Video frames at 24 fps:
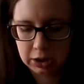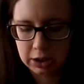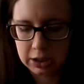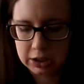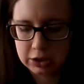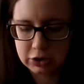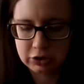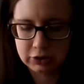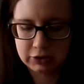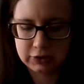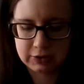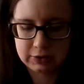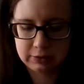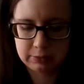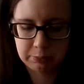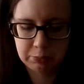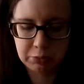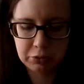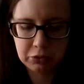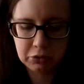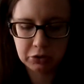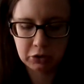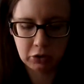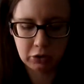I just
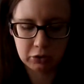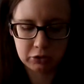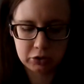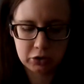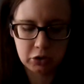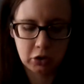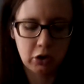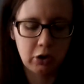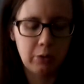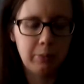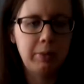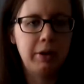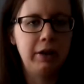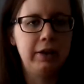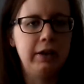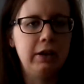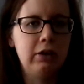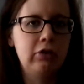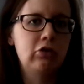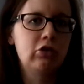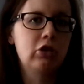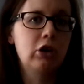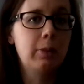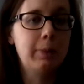pour it on top and
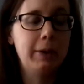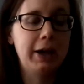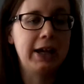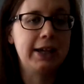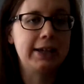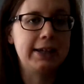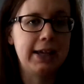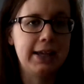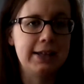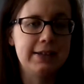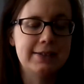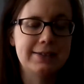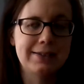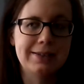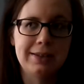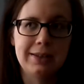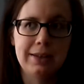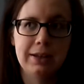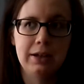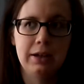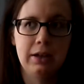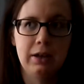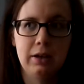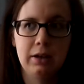then rub it against
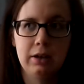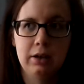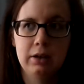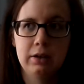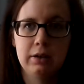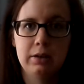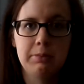the,